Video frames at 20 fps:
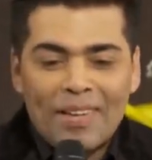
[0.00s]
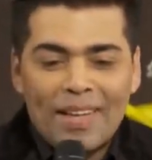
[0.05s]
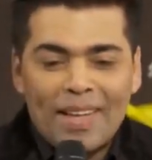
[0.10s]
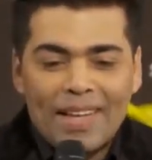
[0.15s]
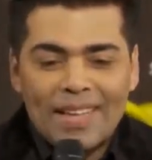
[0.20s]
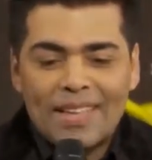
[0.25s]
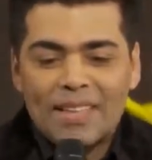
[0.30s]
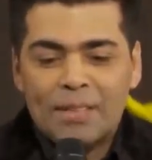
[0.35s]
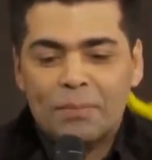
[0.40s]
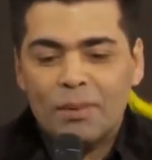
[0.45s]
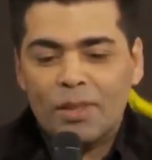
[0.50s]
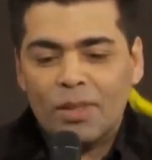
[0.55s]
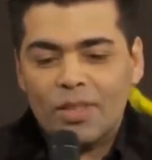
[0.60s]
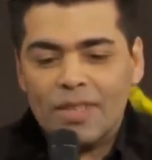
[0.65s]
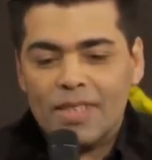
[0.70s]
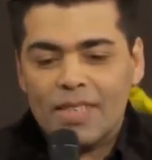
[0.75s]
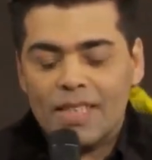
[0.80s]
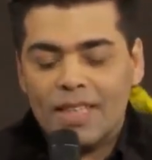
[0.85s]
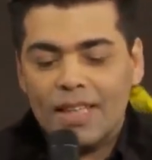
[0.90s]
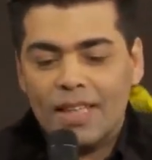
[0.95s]
It's
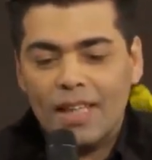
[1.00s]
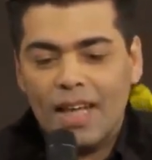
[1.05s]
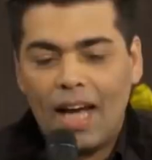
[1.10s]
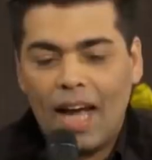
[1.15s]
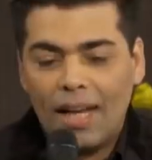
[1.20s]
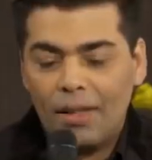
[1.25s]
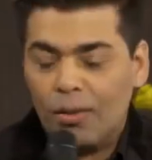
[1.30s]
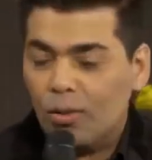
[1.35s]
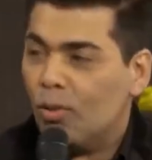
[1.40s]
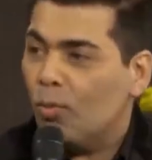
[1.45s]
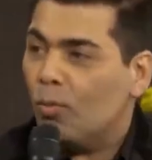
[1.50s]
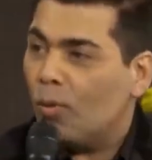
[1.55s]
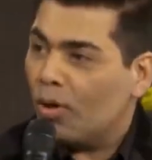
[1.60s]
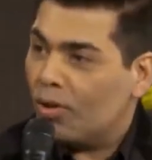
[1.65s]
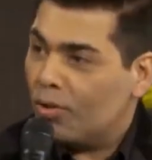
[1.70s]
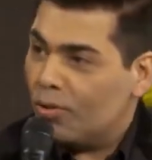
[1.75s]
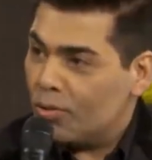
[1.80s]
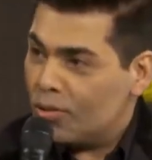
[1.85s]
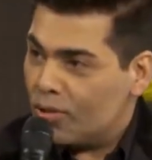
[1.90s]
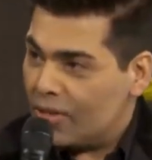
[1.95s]
because I don't know
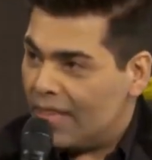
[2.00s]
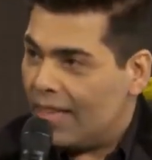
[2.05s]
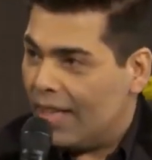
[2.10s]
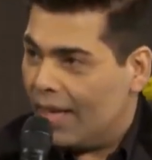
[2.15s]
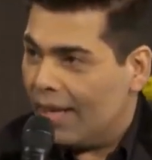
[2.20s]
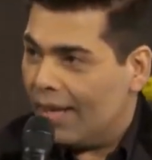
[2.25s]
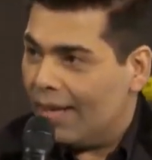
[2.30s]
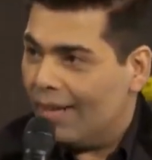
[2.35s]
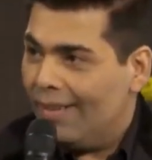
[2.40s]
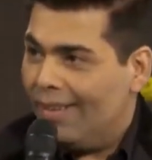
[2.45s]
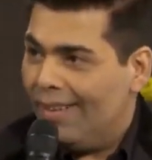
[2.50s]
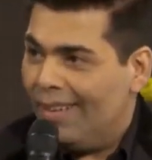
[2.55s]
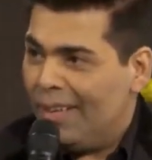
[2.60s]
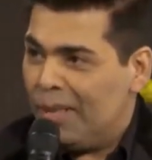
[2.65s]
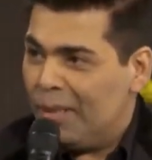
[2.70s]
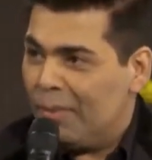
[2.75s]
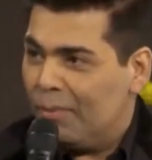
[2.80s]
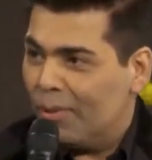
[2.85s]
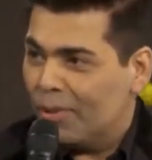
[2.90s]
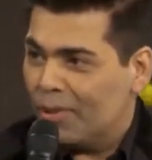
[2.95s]
what to say,
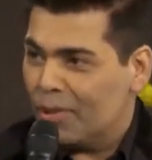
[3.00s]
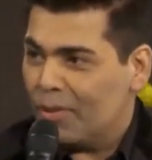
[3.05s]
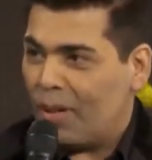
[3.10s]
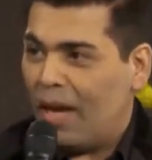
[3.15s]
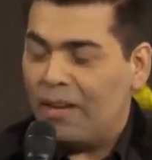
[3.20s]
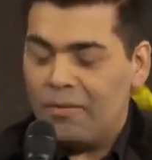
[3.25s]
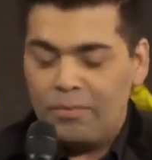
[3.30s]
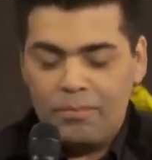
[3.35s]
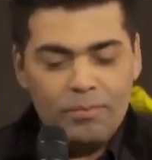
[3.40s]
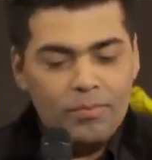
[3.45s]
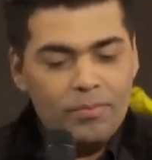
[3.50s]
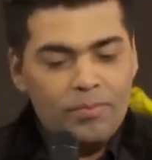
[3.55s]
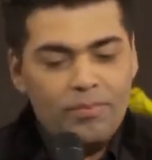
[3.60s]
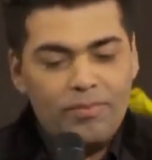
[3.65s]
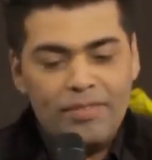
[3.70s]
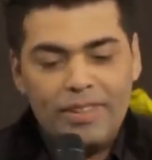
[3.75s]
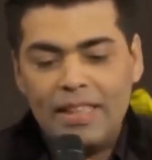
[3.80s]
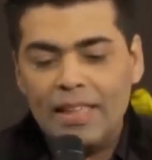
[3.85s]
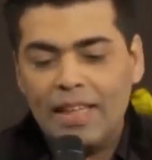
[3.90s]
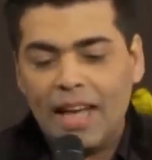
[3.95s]
because I
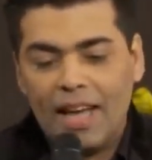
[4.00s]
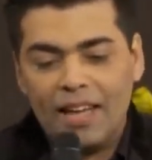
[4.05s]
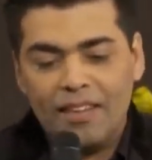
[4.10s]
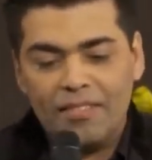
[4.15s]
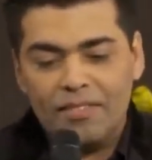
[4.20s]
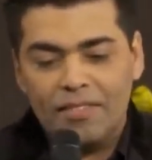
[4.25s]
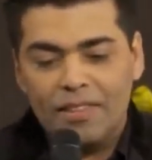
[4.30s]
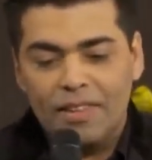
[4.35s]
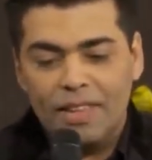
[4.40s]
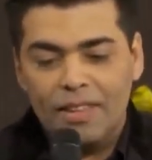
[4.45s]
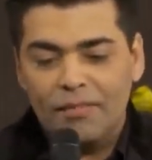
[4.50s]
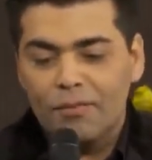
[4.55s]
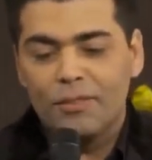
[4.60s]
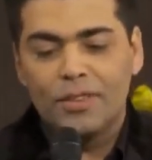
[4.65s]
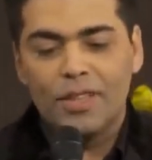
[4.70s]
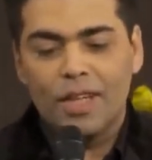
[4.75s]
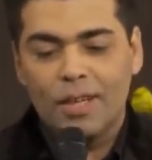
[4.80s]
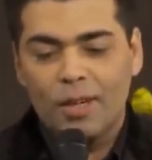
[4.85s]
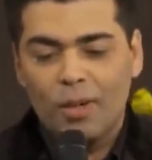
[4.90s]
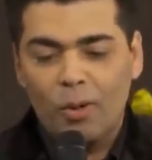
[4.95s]
feel I've
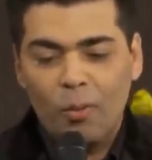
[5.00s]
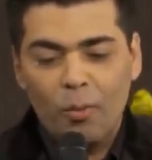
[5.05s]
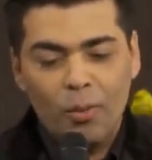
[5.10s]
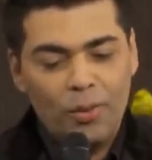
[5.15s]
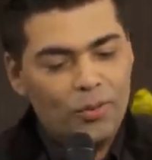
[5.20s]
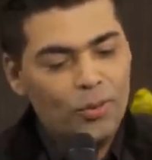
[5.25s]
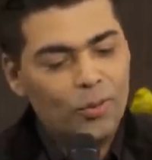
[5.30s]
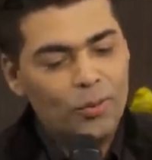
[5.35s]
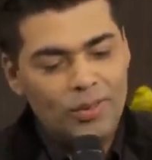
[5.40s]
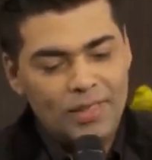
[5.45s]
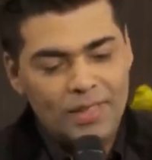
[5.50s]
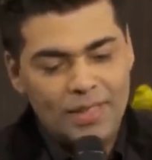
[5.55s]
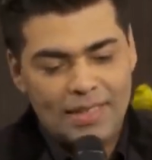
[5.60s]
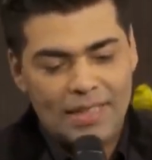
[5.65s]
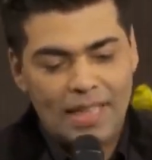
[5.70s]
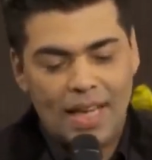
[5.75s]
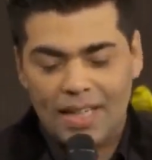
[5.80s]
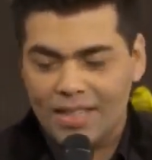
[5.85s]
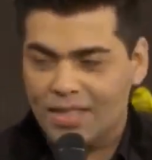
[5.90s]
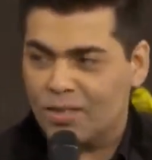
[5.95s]
lived with you in this
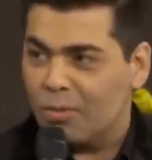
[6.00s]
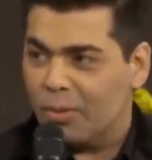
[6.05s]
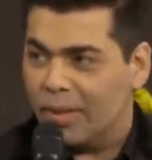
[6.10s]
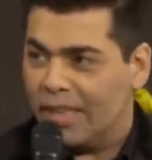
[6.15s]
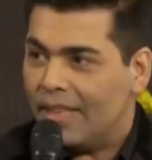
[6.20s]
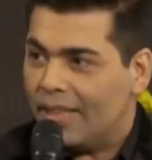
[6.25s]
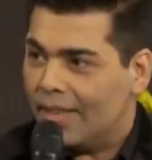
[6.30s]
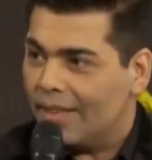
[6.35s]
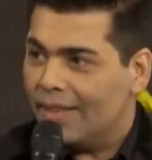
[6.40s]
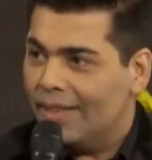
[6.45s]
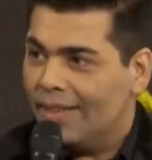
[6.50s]
last week.